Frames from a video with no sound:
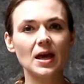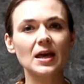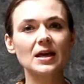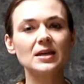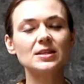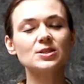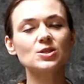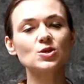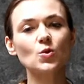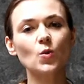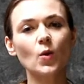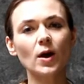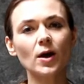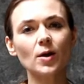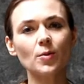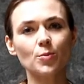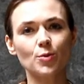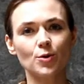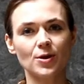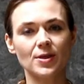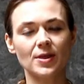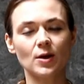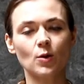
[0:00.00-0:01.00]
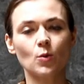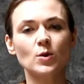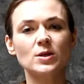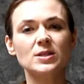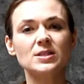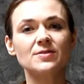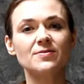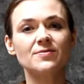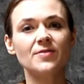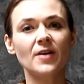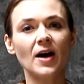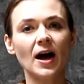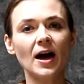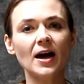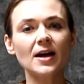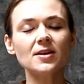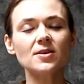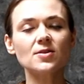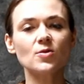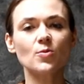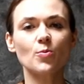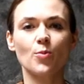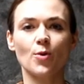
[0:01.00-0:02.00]
In square breathing, we
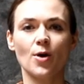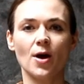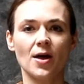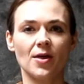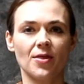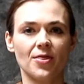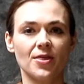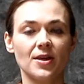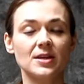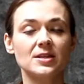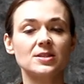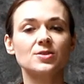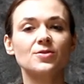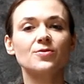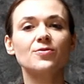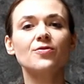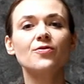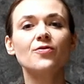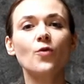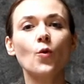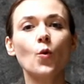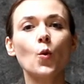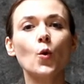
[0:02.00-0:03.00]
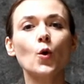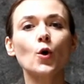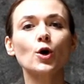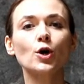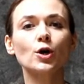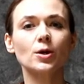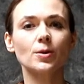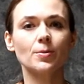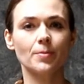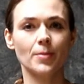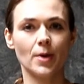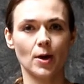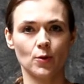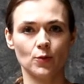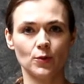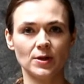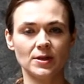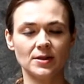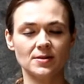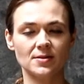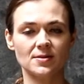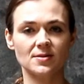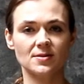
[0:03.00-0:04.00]
divide the breath into four
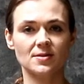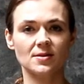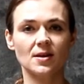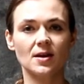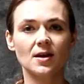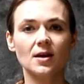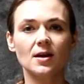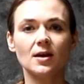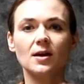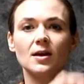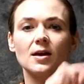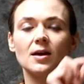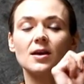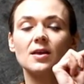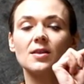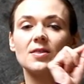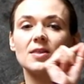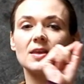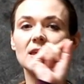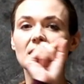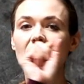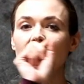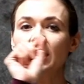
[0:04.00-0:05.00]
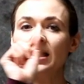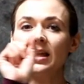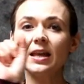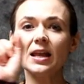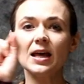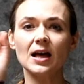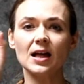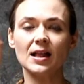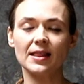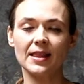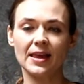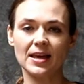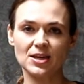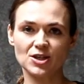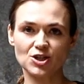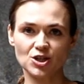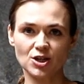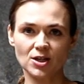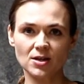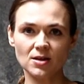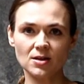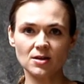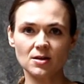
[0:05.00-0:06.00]
components the
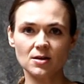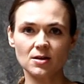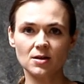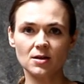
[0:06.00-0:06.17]
inhalation,